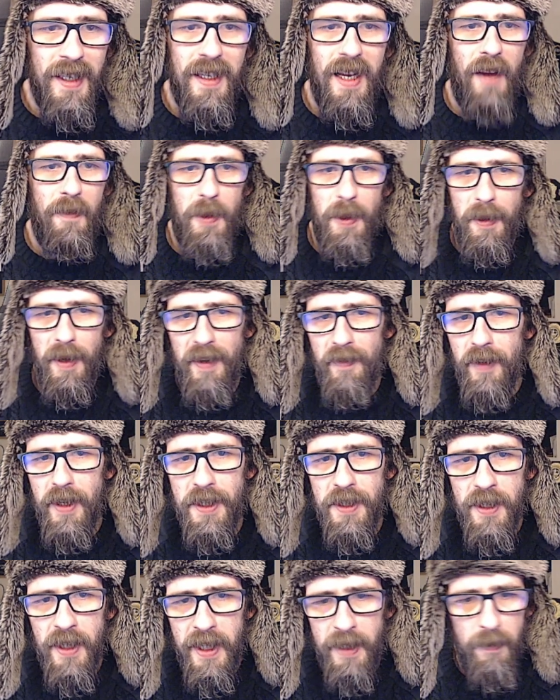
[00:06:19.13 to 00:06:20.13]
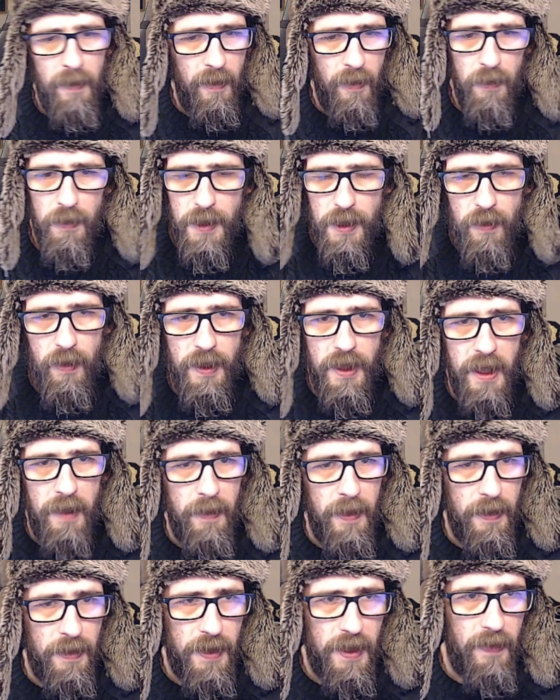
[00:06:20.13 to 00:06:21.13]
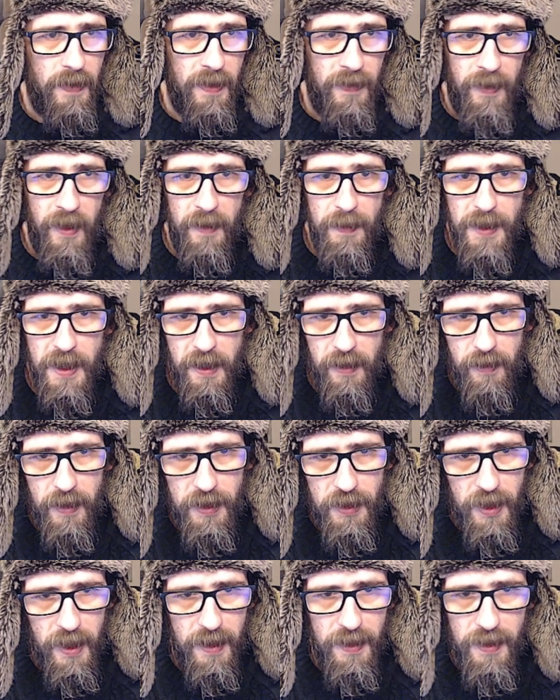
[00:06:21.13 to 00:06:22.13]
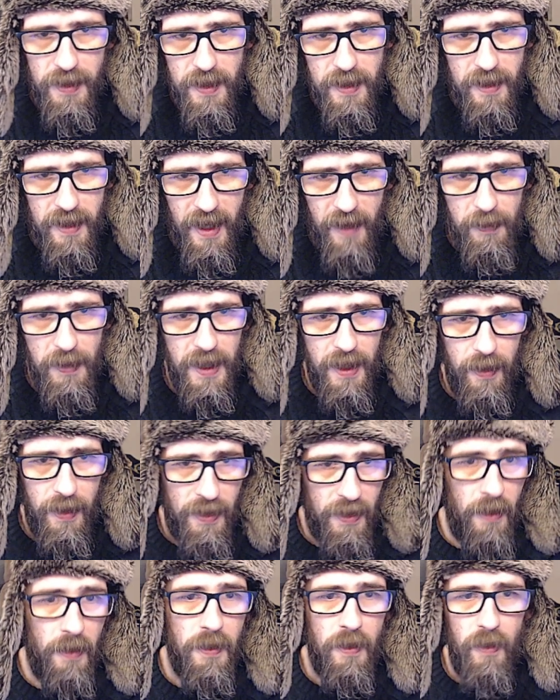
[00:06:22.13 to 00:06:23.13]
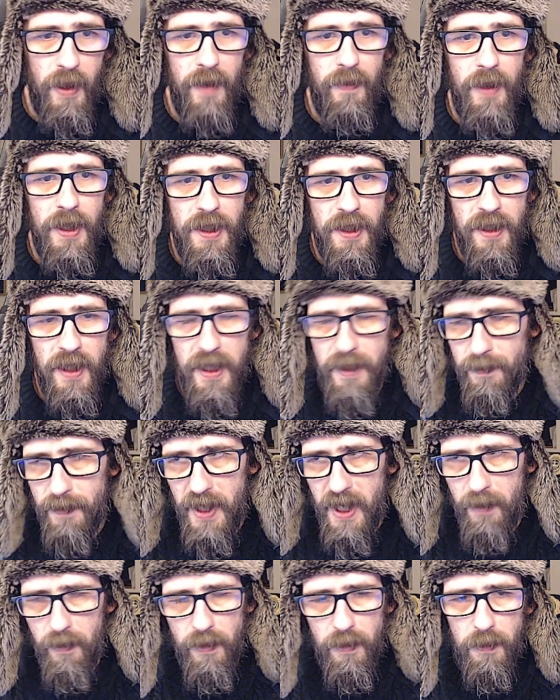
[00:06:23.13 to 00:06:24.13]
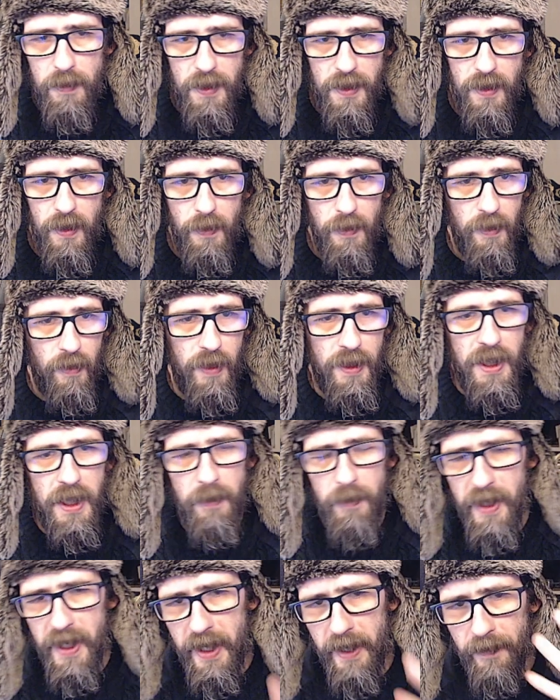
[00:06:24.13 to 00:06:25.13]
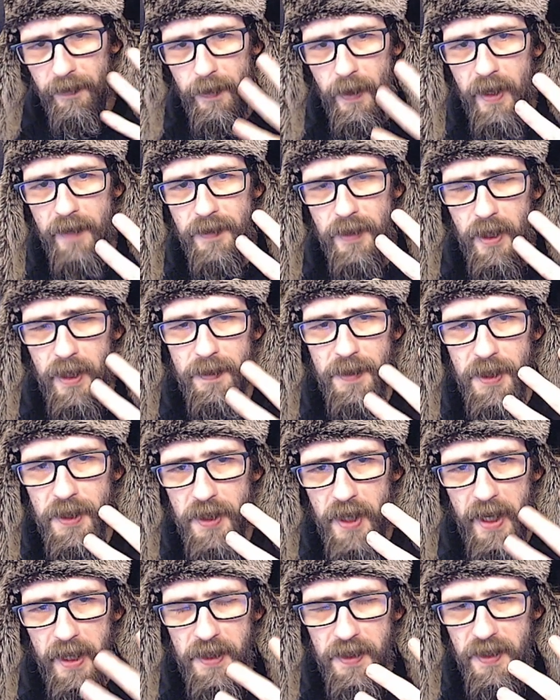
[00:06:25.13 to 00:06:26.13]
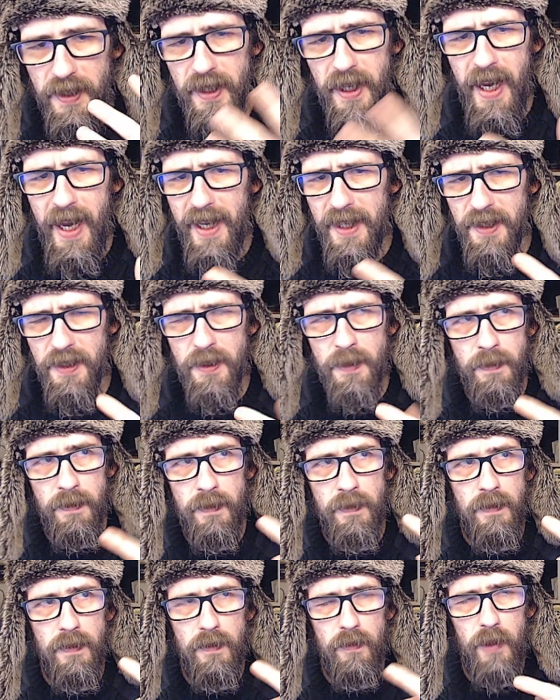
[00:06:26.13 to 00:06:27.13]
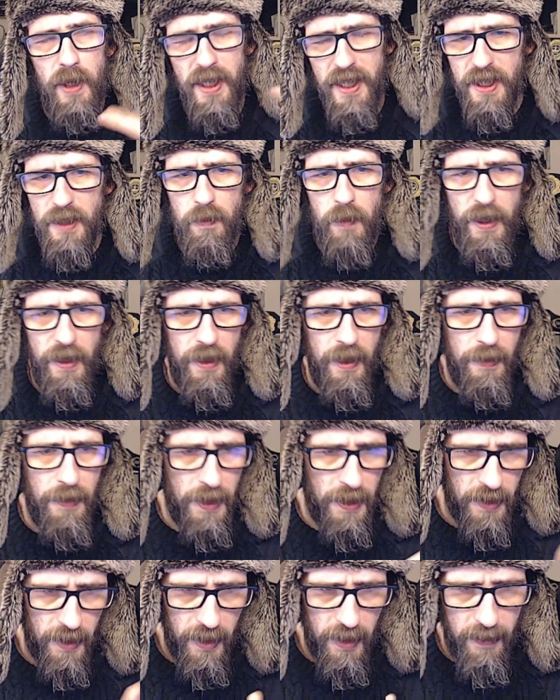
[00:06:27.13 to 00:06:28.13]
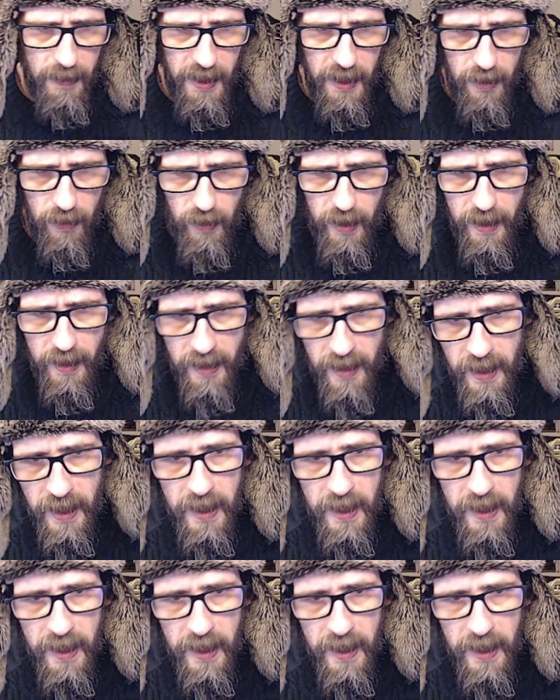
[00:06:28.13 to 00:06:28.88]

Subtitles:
Have we crit recently? We're always critting. We've got 75% crit chance. We dealt with non-crit recently. Yeah, we're always non-critting. We're hitting 5 times a second, and at least one of those isn't going to be a crit.